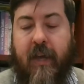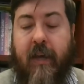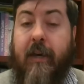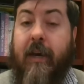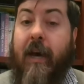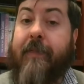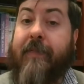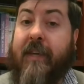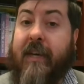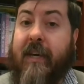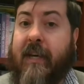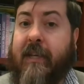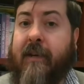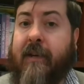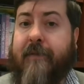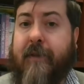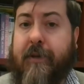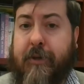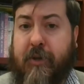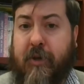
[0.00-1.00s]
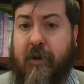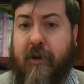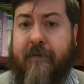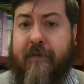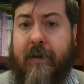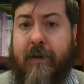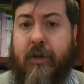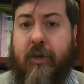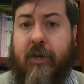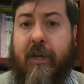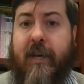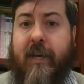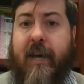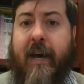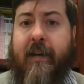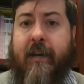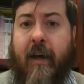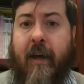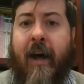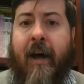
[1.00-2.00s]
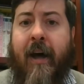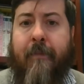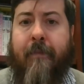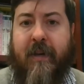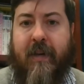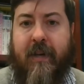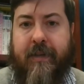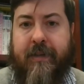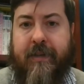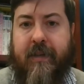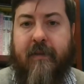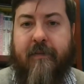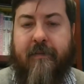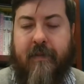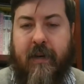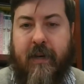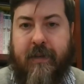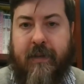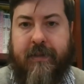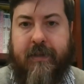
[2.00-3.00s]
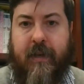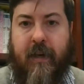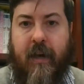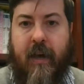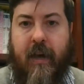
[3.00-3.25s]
At the end of the service, she had copies of this